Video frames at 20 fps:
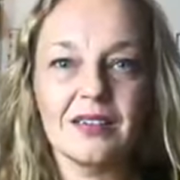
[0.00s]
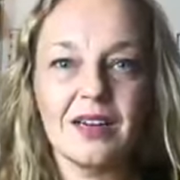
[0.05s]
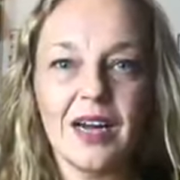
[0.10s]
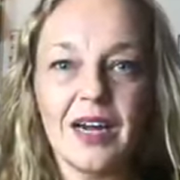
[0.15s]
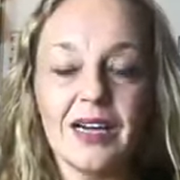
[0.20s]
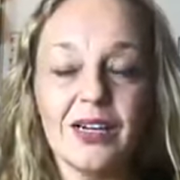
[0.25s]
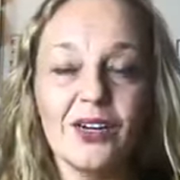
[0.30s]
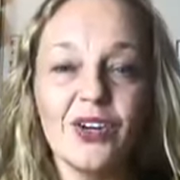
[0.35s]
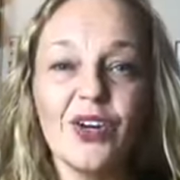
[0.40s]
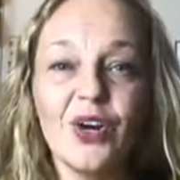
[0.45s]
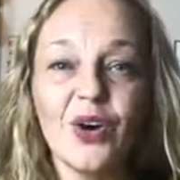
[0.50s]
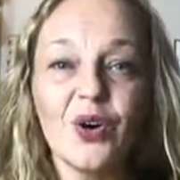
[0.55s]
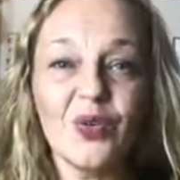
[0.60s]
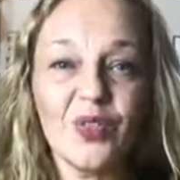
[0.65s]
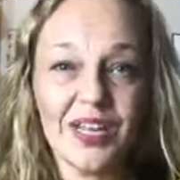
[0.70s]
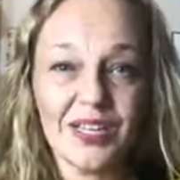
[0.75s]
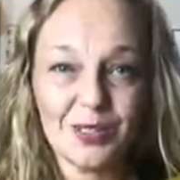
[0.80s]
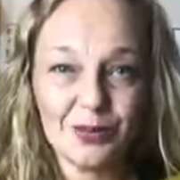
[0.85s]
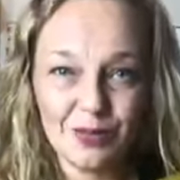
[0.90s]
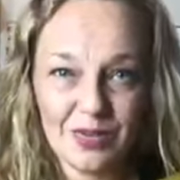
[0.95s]
I know
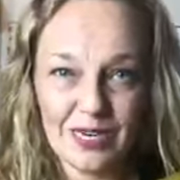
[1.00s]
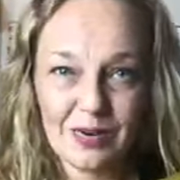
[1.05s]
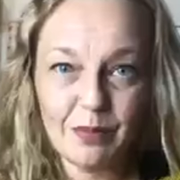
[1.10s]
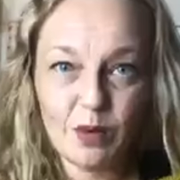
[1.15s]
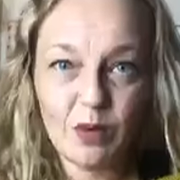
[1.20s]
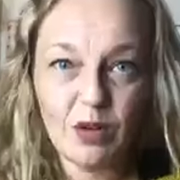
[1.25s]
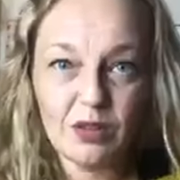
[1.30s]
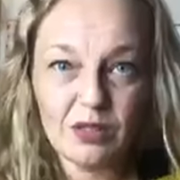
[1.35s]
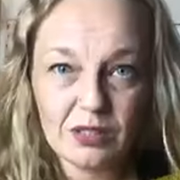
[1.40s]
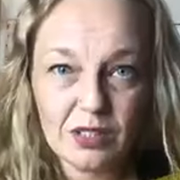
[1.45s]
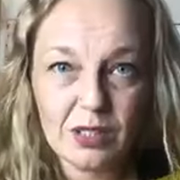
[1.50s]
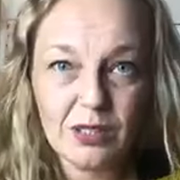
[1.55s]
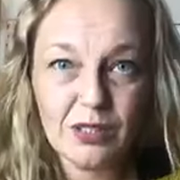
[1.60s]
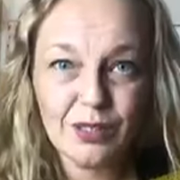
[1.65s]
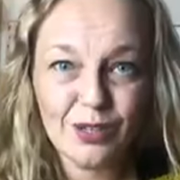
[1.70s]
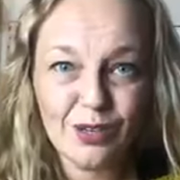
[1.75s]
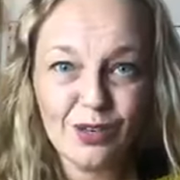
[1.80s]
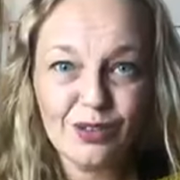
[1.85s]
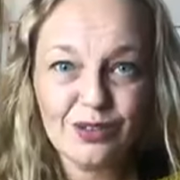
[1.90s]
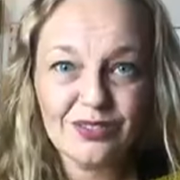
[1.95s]
that's what I'm called to
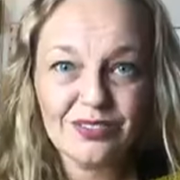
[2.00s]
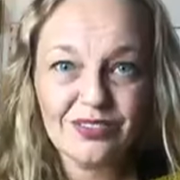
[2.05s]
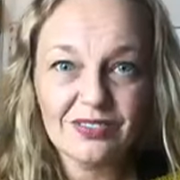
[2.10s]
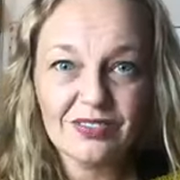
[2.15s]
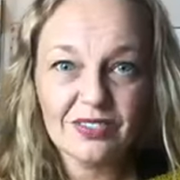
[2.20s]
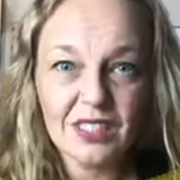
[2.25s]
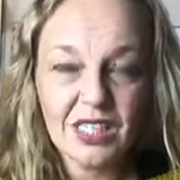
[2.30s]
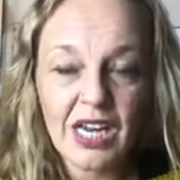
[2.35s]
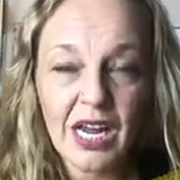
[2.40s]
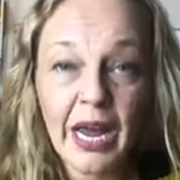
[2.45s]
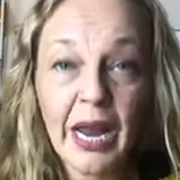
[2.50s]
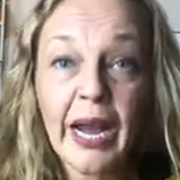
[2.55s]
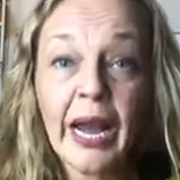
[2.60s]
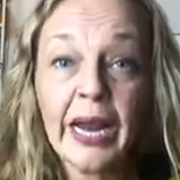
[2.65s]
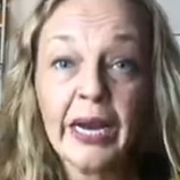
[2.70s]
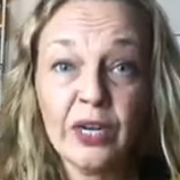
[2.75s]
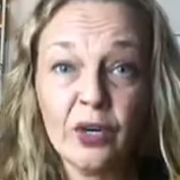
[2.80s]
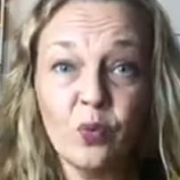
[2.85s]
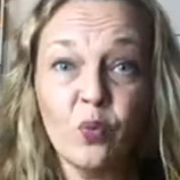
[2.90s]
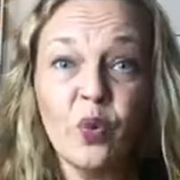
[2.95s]
do, and
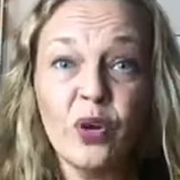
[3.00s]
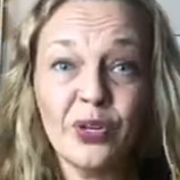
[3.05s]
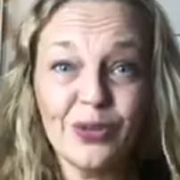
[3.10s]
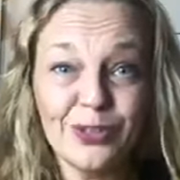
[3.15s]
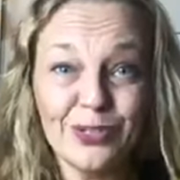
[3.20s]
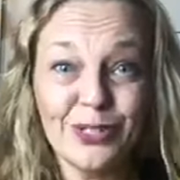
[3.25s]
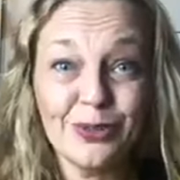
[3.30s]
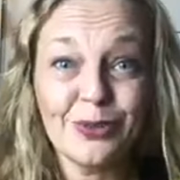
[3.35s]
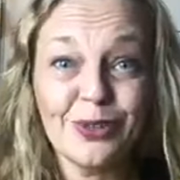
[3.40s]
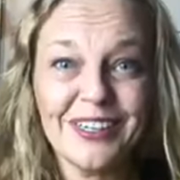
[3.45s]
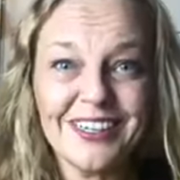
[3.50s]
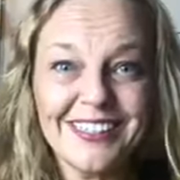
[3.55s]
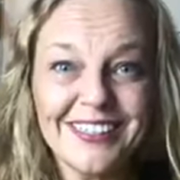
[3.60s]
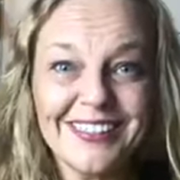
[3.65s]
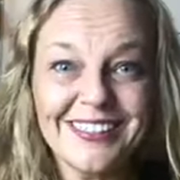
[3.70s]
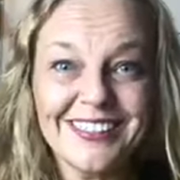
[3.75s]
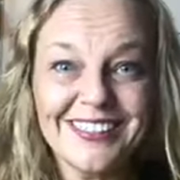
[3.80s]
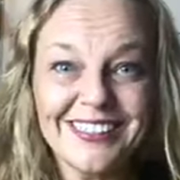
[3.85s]
I will do it.